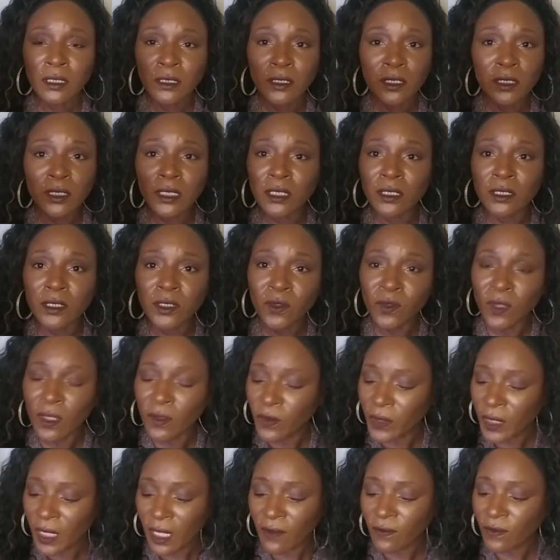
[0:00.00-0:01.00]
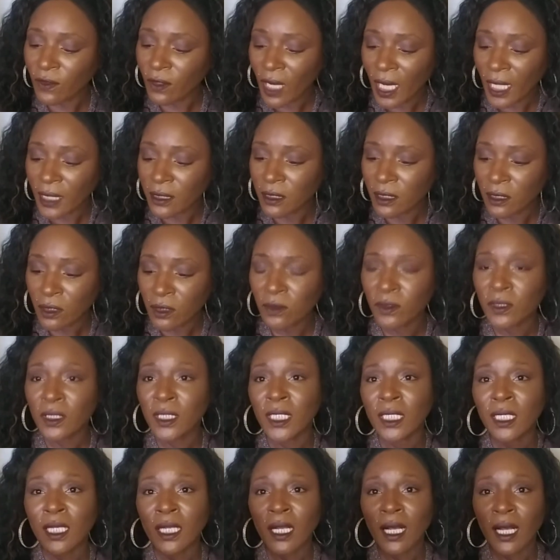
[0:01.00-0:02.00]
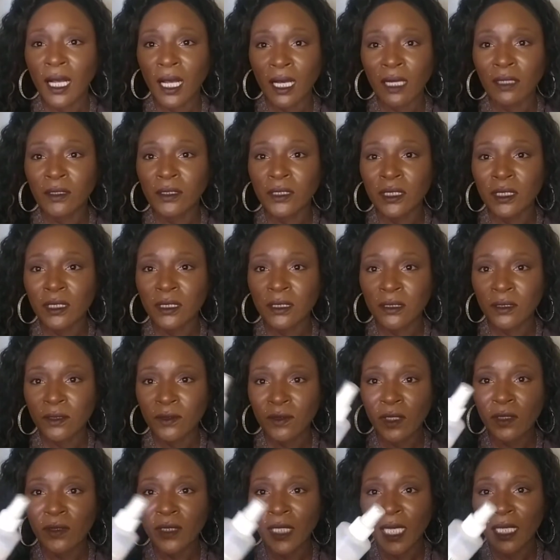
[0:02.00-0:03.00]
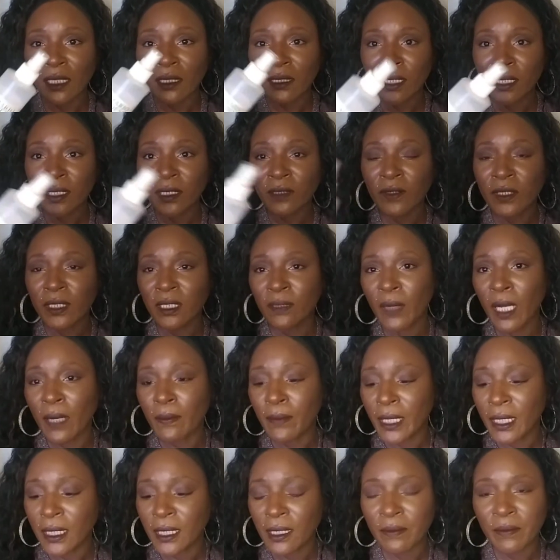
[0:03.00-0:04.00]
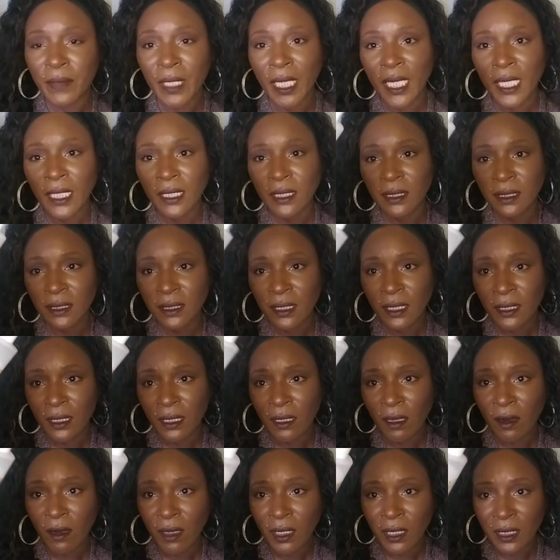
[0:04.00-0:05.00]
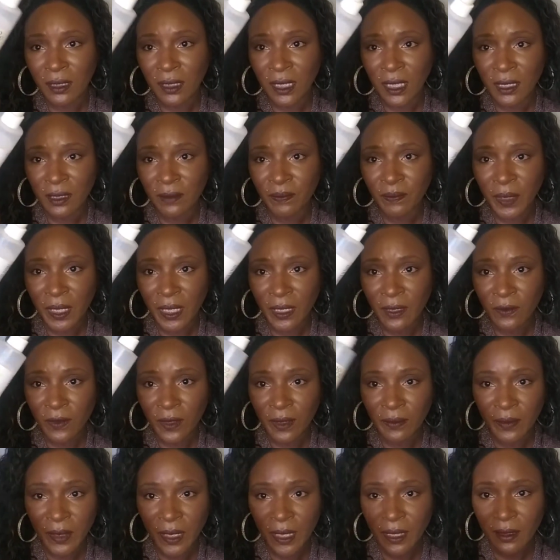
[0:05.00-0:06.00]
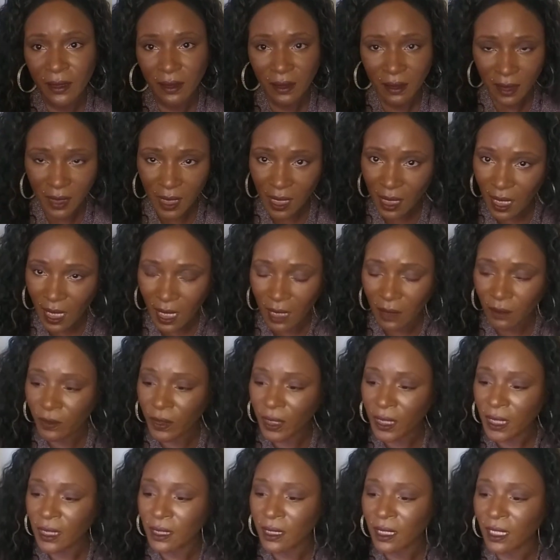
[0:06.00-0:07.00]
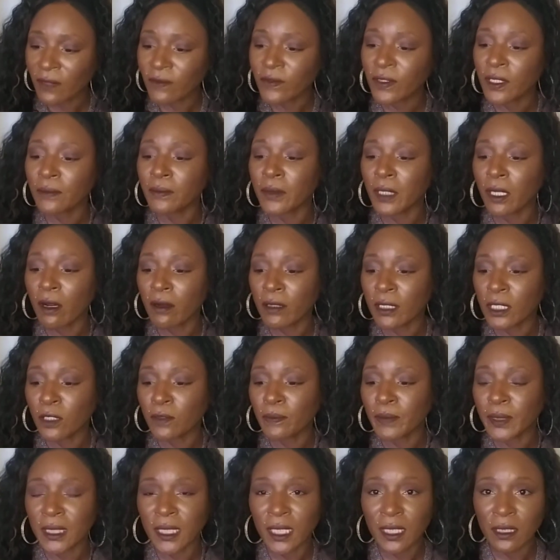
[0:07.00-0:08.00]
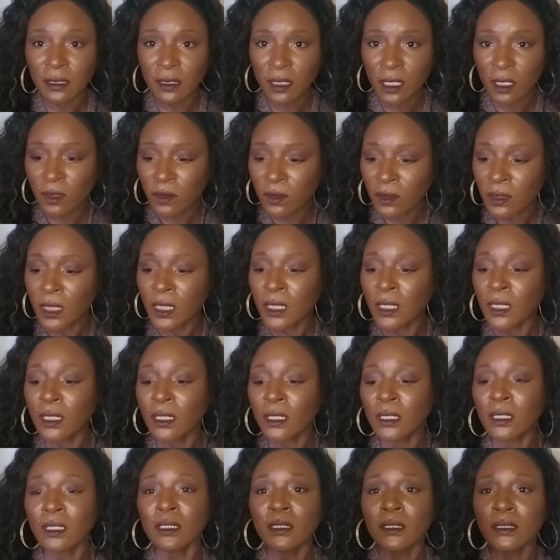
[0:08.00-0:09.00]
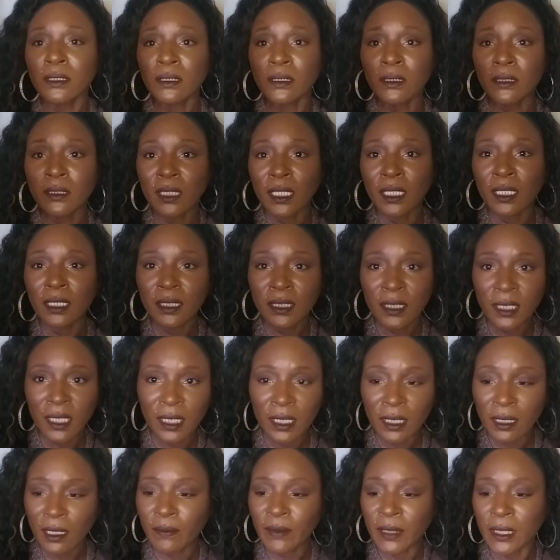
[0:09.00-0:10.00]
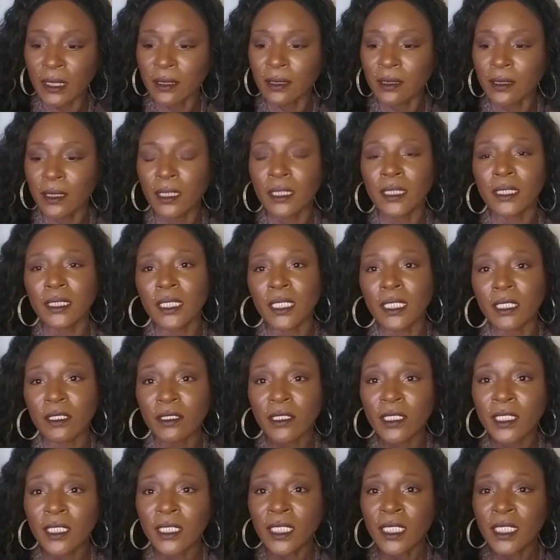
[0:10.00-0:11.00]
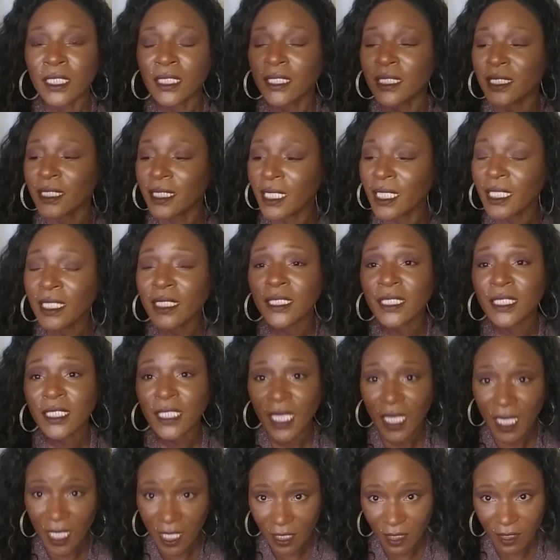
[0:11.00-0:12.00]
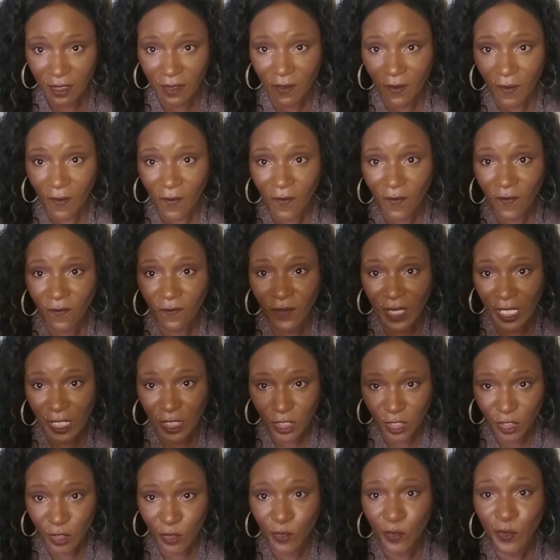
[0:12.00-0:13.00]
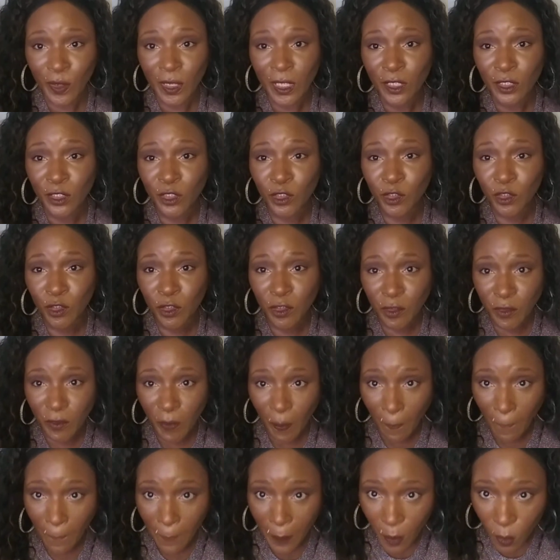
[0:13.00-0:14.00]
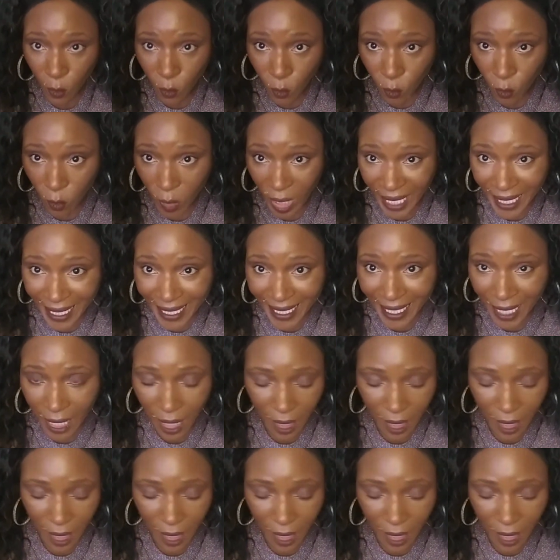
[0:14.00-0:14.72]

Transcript: just doing whatever I do, I'll just throw that little one in my makeup bag instead of hauling this big one. But yeah, I really love the Mario Badescu sun care, I mean sun care, skin care facial spray spray.